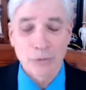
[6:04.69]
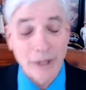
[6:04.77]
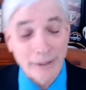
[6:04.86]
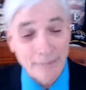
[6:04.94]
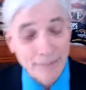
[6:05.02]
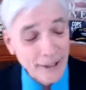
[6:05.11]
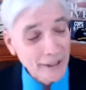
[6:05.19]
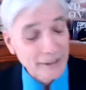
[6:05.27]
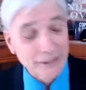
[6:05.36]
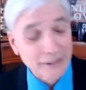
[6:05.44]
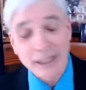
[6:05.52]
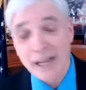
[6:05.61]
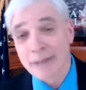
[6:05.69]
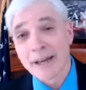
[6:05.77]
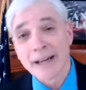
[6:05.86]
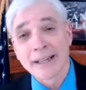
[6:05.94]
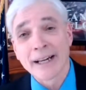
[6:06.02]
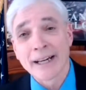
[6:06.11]
Well, listen, I'm
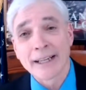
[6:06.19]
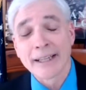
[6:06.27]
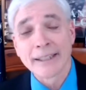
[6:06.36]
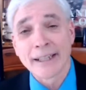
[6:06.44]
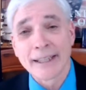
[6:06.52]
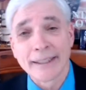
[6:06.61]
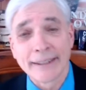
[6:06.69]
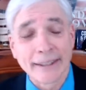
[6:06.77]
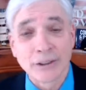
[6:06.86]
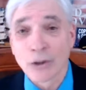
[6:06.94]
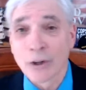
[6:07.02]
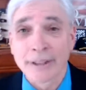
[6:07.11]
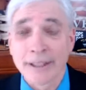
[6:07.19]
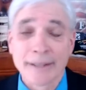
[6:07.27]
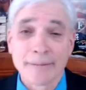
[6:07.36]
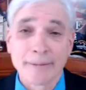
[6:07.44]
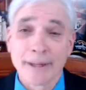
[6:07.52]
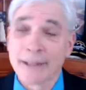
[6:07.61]
not God. I talk to
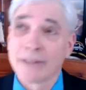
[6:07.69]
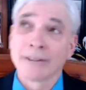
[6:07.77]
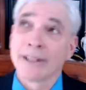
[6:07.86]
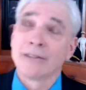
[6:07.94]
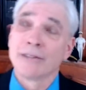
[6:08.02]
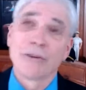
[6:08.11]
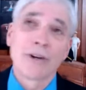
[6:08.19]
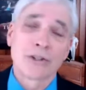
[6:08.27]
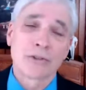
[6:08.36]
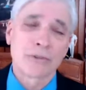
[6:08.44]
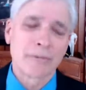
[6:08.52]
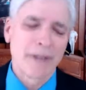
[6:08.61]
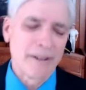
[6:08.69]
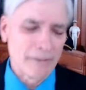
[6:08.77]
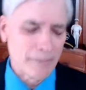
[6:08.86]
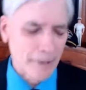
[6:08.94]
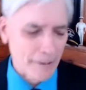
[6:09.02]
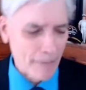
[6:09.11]
him. I don't hear voices from
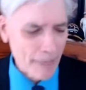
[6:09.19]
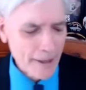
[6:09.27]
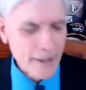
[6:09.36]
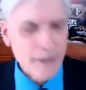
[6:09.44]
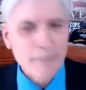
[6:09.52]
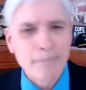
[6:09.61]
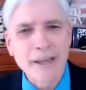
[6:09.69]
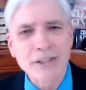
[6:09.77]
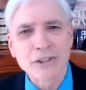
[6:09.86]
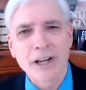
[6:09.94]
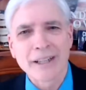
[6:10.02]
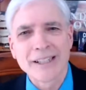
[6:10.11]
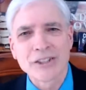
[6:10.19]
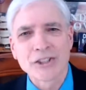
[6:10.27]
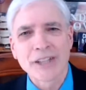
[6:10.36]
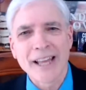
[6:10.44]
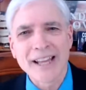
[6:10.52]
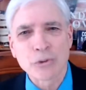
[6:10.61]
heaven, but based on his
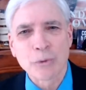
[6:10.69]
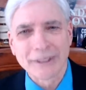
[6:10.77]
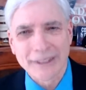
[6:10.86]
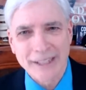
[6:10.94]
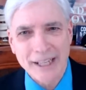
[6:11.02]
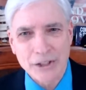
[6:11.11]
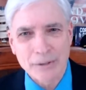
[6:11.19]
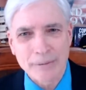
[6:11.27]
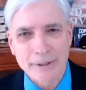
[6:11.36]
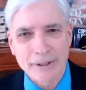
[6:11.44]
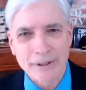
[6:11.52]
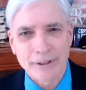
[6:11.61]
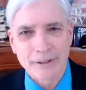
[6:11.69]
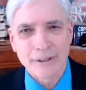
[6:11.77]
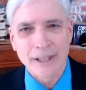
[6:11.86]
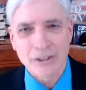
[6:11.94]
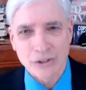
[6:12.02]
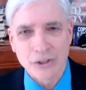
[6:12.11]
last will and testament,
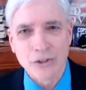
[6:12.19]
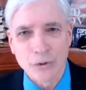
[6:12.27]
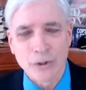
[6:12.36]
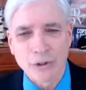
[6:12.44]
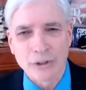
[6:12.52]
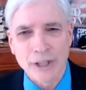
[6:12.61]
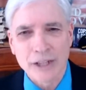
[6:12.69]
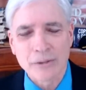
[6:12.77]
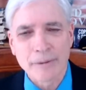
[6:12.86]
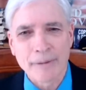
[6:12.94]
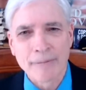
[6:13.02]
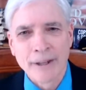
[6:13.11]
that's the New and Old Testament.